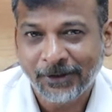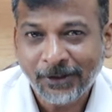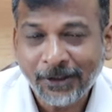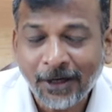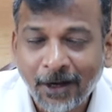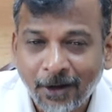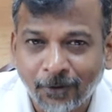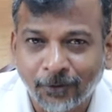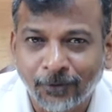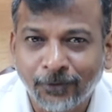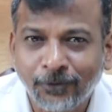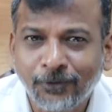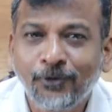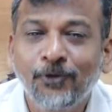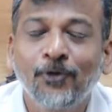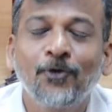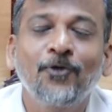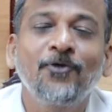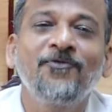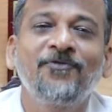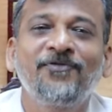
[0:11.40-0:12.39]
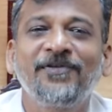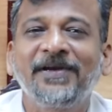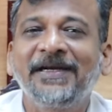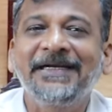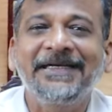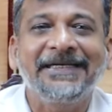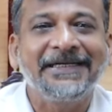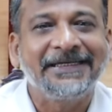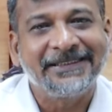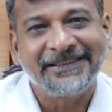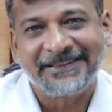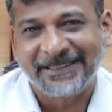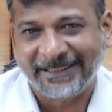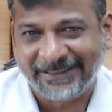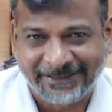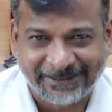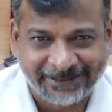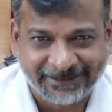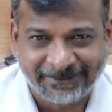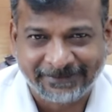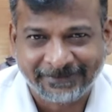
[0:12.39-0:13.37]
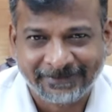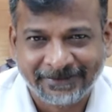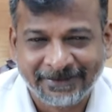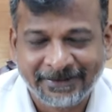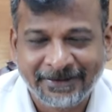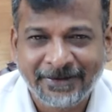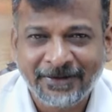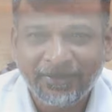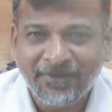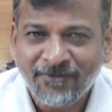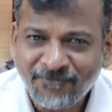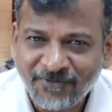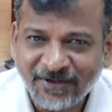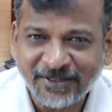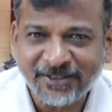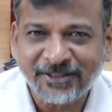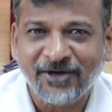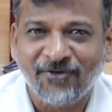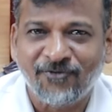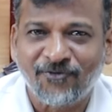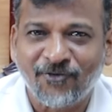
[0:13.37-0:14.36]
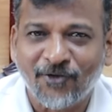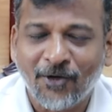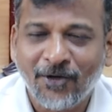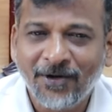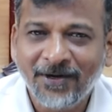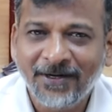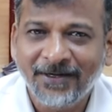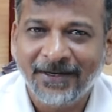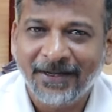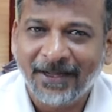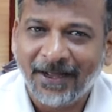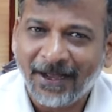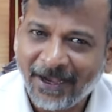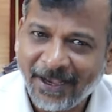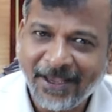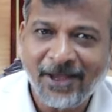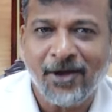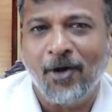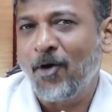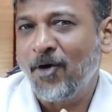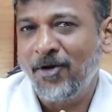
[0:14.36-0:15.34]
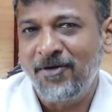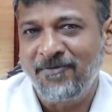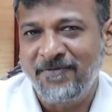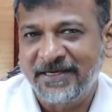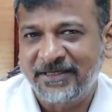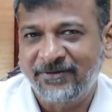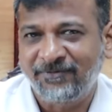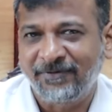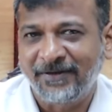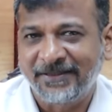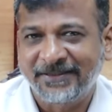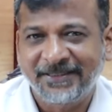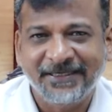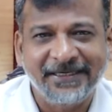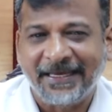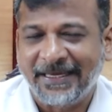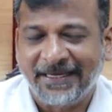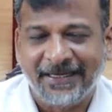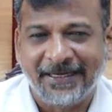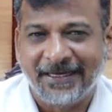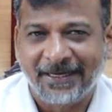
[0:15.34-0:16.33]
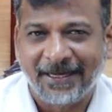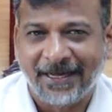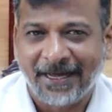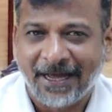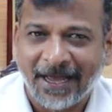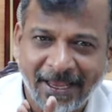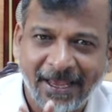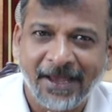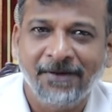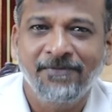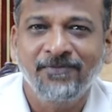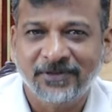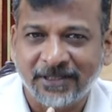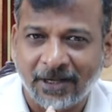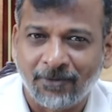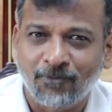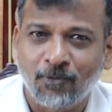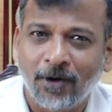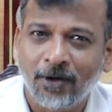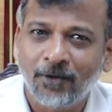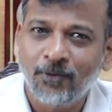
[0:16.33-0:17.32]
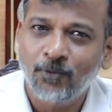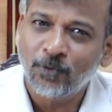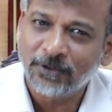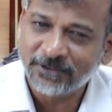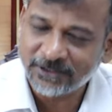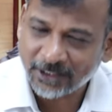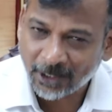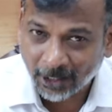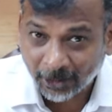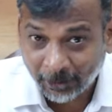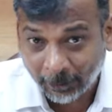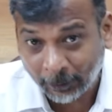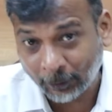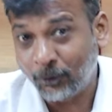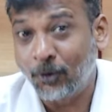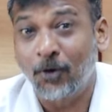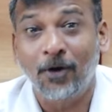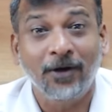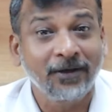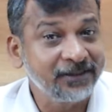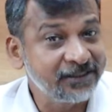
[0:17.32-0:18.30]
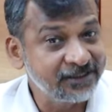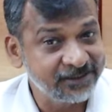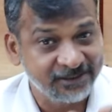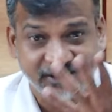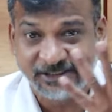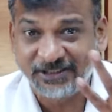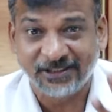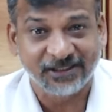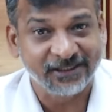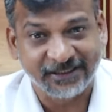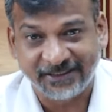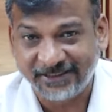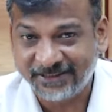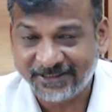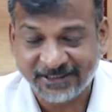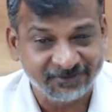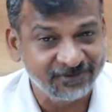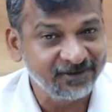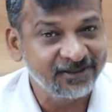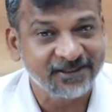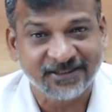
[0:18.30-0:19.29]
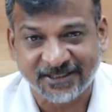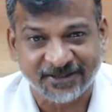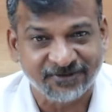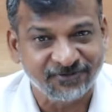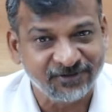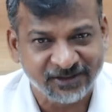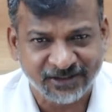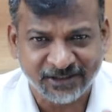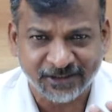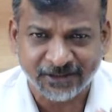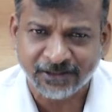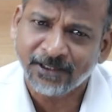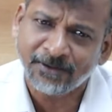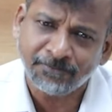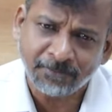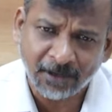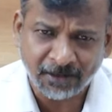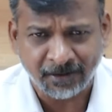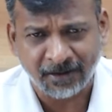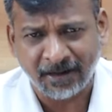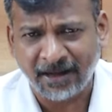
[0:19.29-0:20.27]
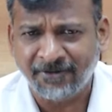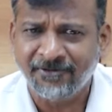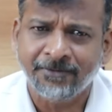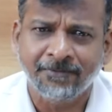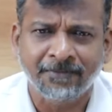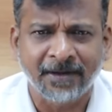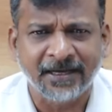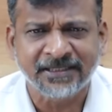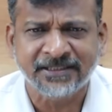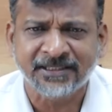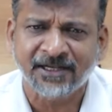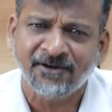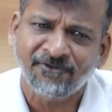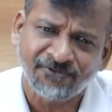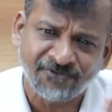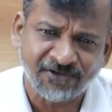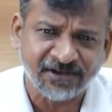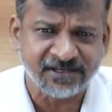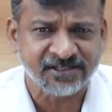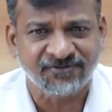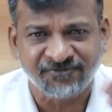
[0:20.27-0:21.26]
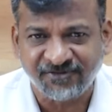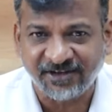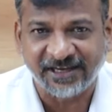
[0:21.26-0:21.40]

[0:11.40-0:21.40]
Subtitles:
Now, don't feel dejected. First of all, I always feel, see, I am someone who has undergone this journey, civil service journey, having myself faced